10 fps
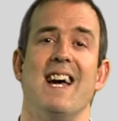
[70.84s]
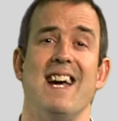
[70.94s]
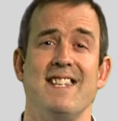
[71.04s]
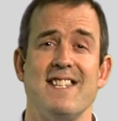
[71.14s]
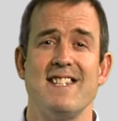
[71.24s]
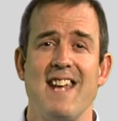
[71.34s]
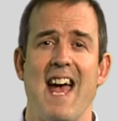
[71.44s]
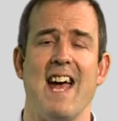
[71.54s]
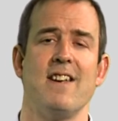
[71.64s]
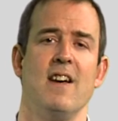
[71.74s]

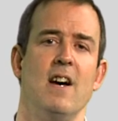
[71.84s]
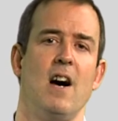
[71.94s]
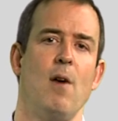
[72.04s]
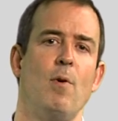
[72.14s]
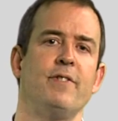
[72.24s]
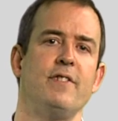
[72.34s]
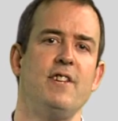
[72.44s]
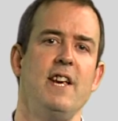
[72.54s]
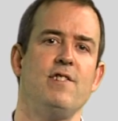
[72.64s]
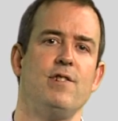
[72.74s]
Instead, I want to
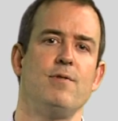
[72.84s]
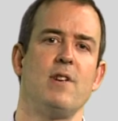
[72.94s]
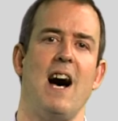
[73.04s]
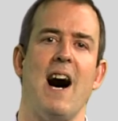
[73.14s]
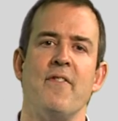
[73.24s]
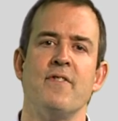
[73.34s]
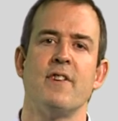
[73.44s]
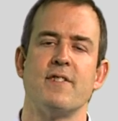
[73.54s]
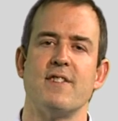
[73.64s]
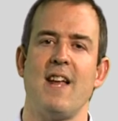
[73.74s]
teach you to
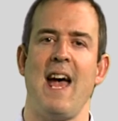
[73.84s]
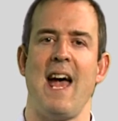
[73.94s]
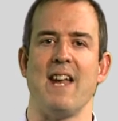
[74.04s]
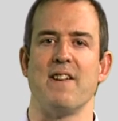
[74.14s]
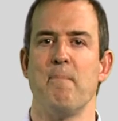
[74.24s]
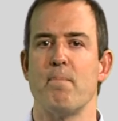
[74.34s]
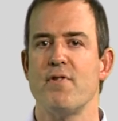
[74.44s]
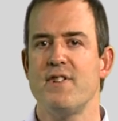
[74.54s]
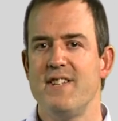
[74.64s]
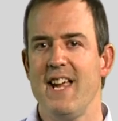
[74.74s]
understand and
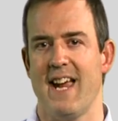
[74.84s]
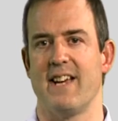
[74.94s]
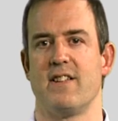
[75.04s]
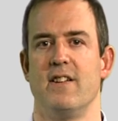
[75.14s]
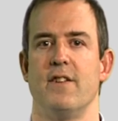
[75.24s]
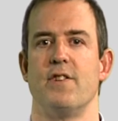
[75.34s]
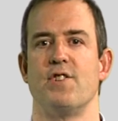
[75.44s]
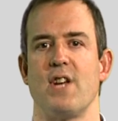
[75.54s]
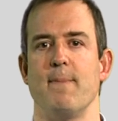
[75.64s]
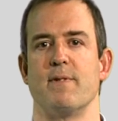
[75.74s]
predict the
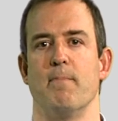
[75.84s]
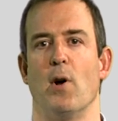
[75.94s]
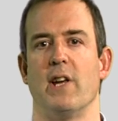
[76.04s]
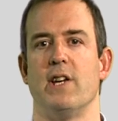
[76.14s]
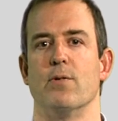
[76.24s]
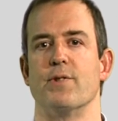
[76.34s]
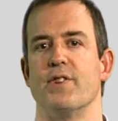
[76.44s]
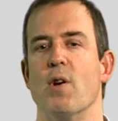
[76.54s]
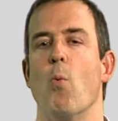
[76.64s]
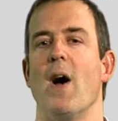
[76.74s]
shapes of molecules
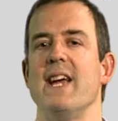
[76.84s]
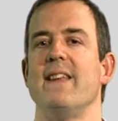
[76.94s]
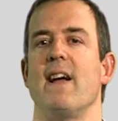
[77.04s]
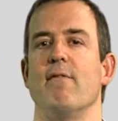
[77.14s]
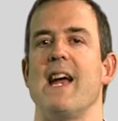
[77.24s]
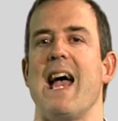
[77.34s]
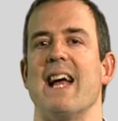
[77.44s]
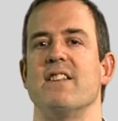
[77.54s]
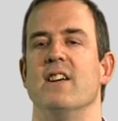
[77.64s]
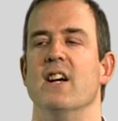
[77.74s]
and the way they
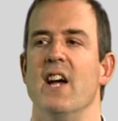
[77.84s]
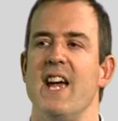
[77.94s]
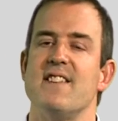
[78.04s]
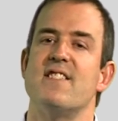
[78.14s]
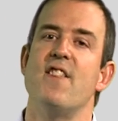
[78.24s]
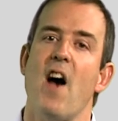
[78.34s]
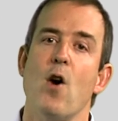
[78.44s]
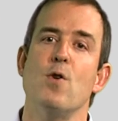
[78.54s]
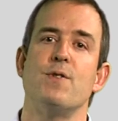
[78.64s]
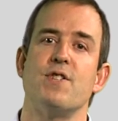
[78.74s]
react. It's
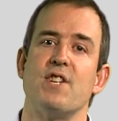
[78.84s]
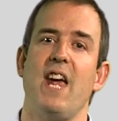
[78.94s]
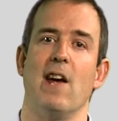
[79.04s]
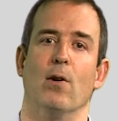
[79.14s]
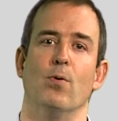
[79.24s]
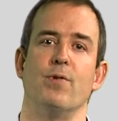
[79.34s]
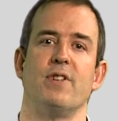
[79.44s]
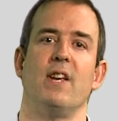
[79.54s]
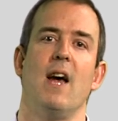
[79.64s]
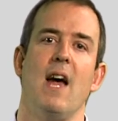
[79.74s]
those skills
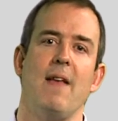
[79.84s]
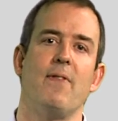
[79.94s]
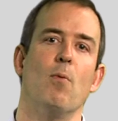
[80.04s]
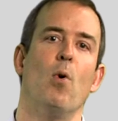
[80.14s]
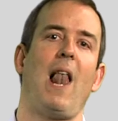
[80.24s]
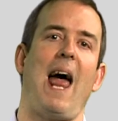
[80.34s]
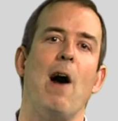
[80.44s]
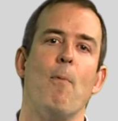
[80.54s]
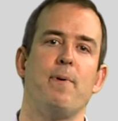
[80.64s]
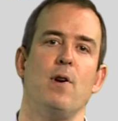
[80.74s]
that will
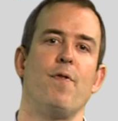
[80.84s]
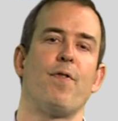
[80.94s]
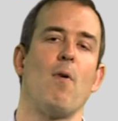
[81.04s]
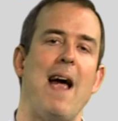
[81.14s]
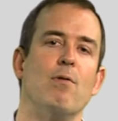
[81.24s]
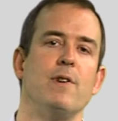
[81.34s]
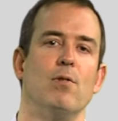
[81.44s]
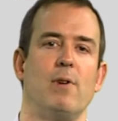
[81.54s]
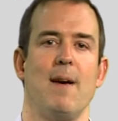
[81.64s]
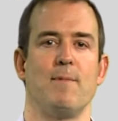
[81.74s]
help you throughout
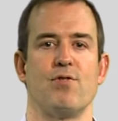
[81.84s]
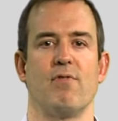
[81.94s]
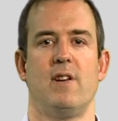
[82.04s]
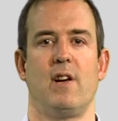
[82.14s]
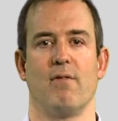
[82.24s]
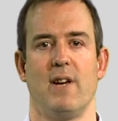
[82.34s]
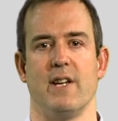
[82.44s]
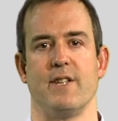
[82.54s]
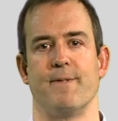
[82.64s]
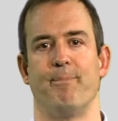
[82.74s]
your chemistry
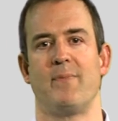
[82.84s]
careers.